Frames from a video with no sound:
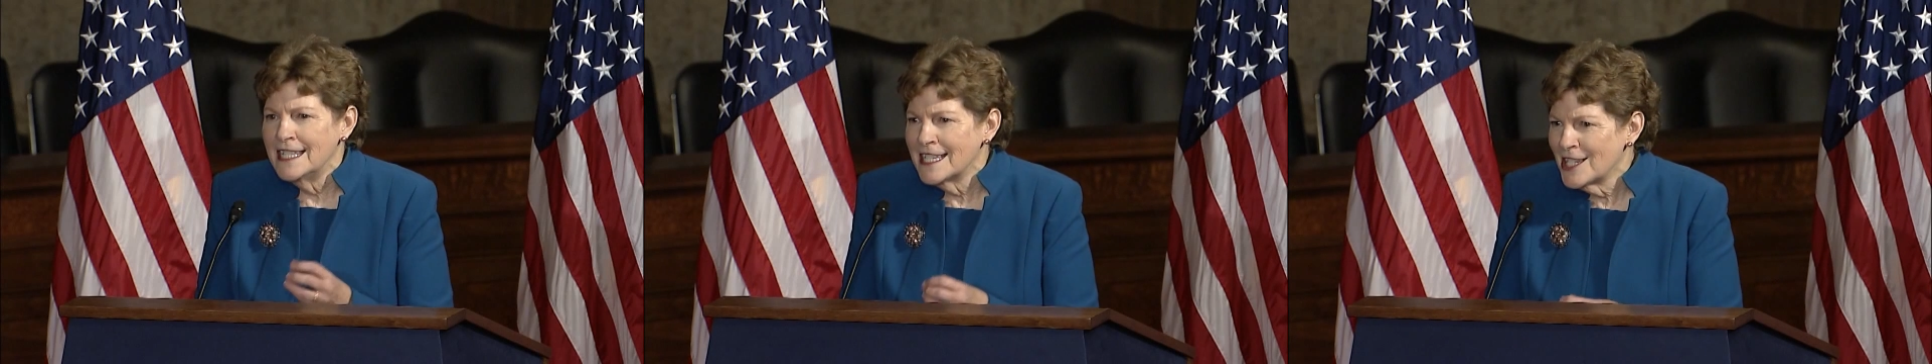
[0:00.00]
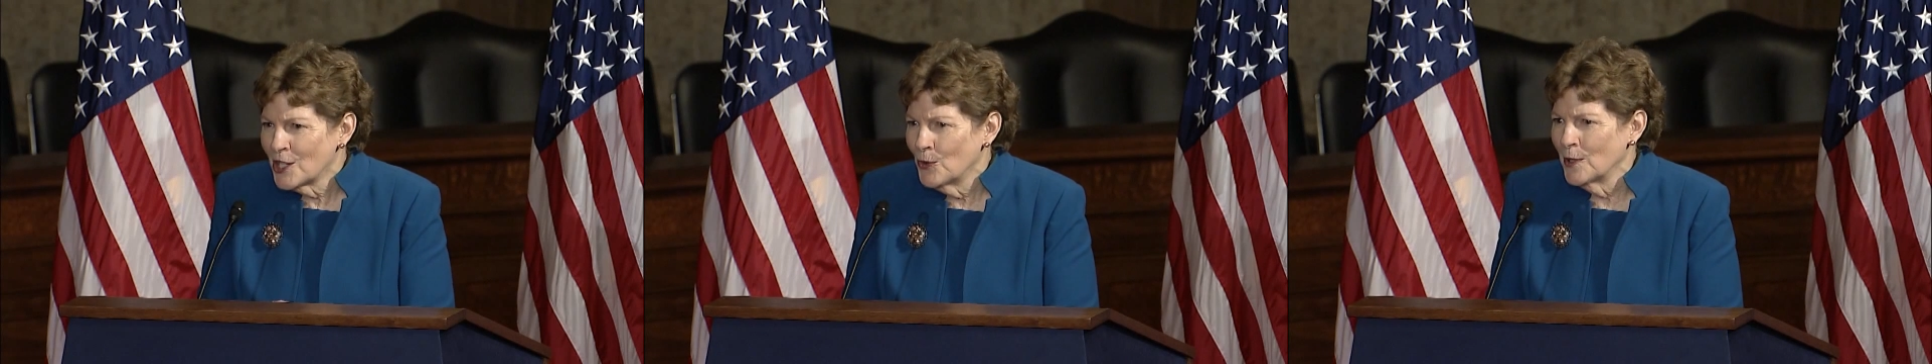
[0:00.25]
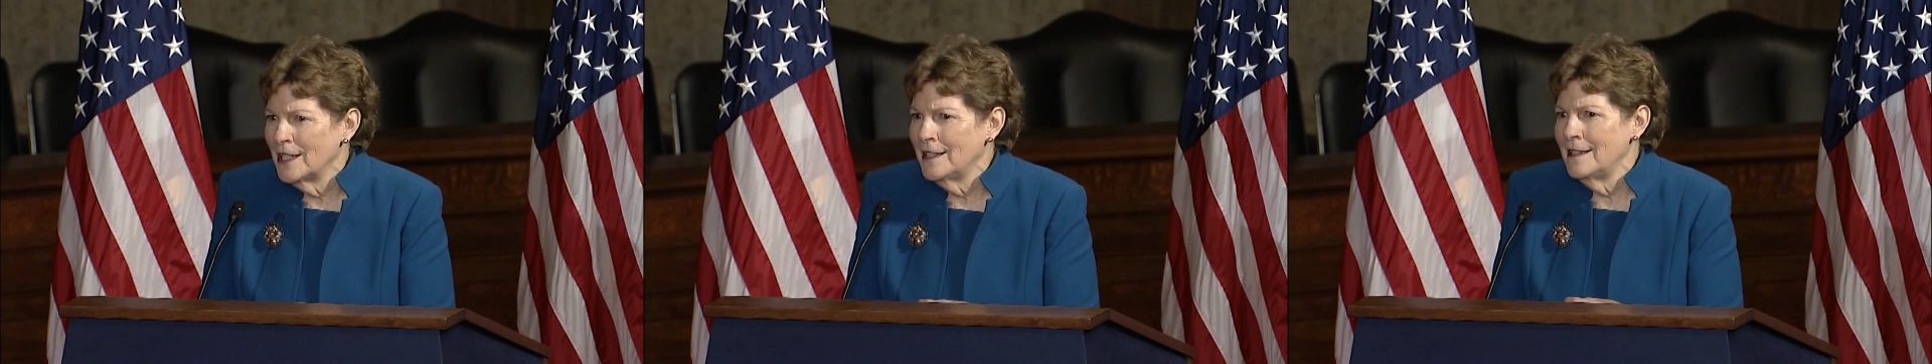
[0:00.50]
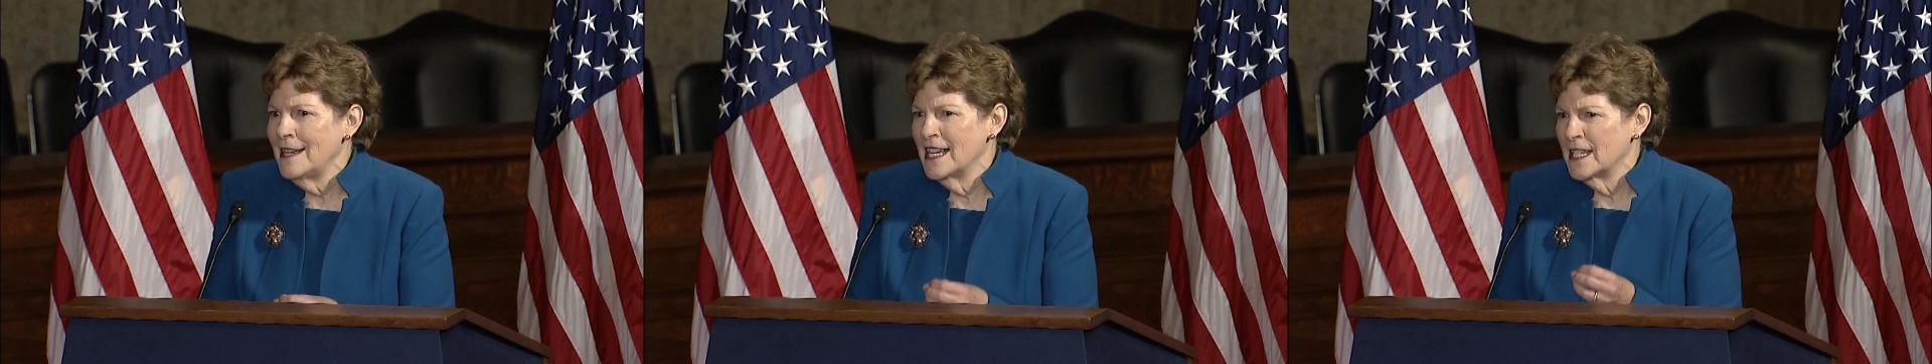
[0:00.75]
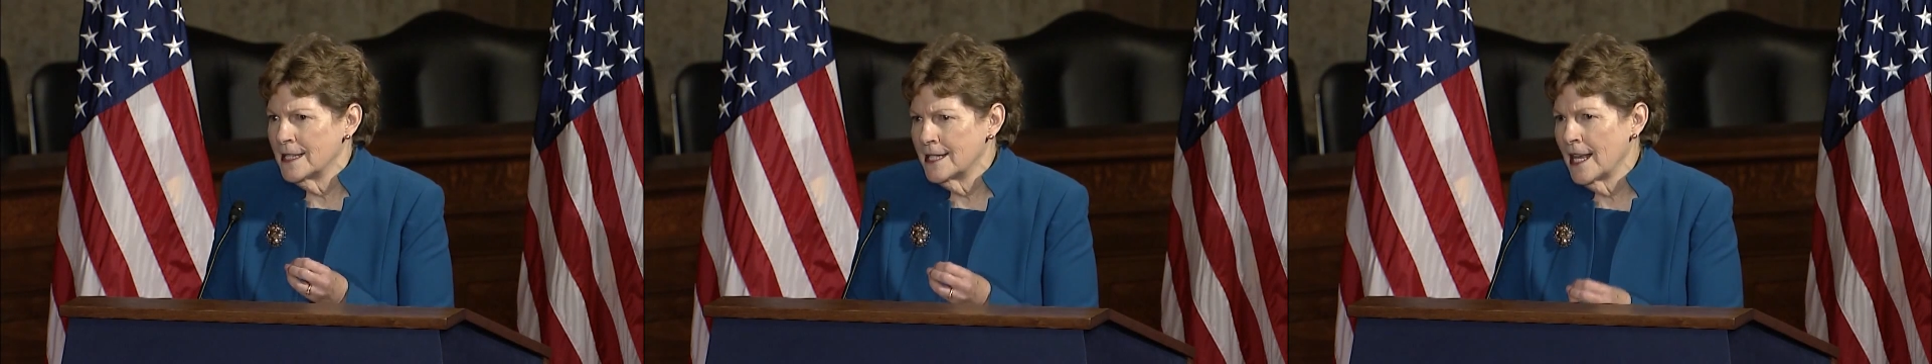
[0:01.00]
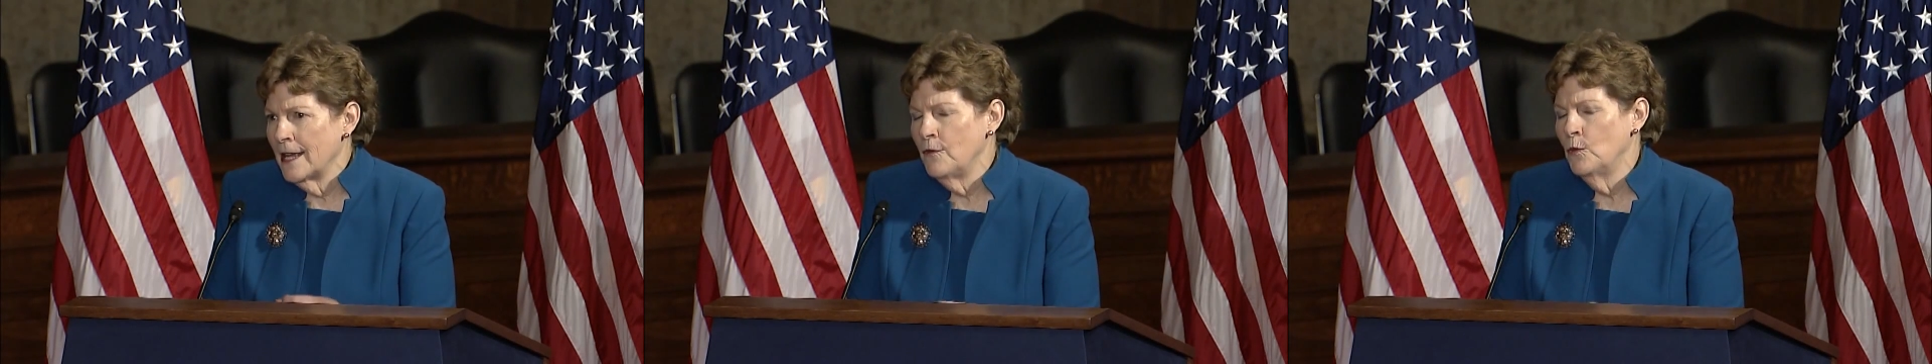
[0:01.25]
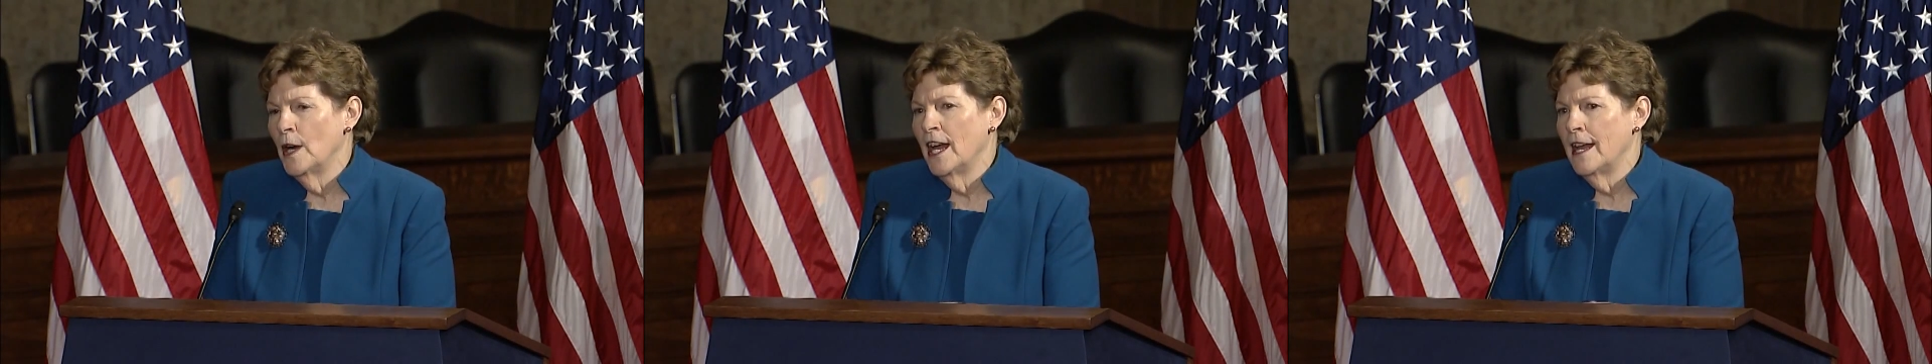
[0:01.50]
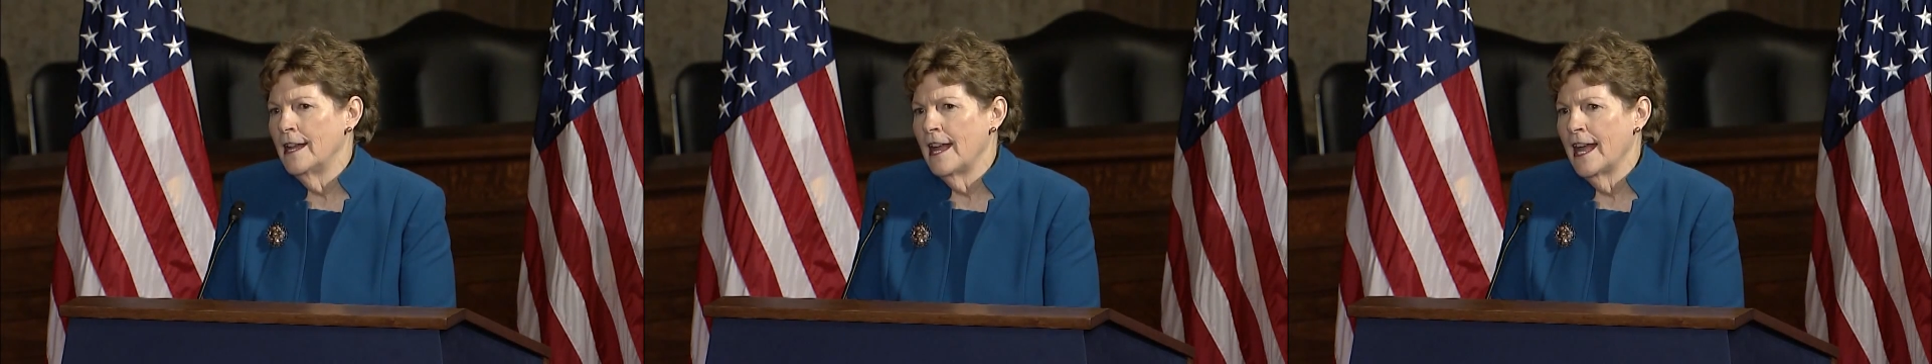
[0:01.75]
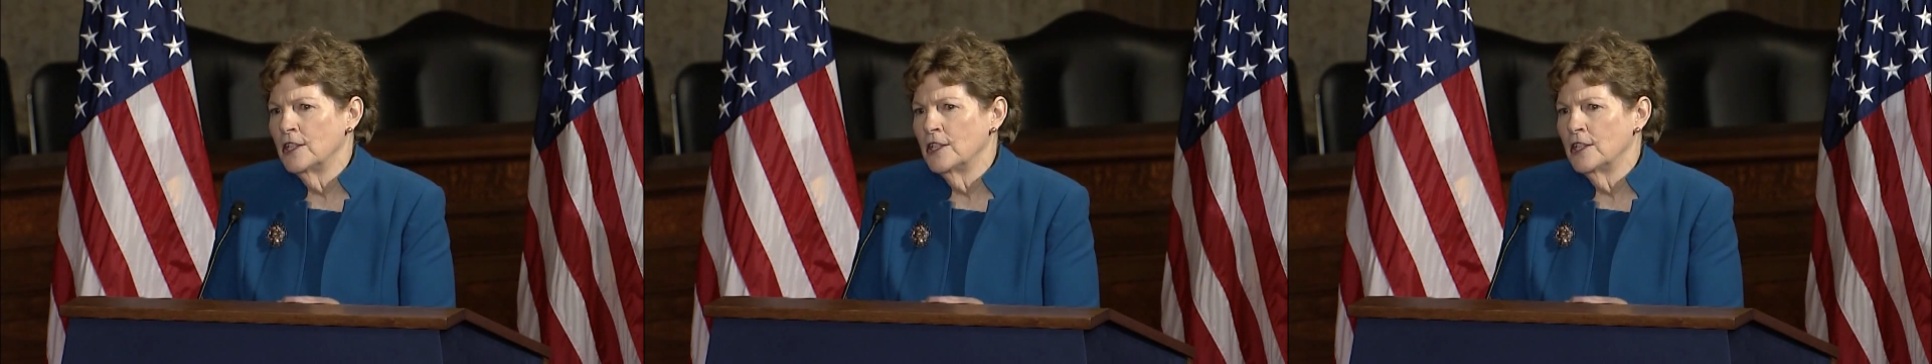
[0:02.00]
disagree in a safe way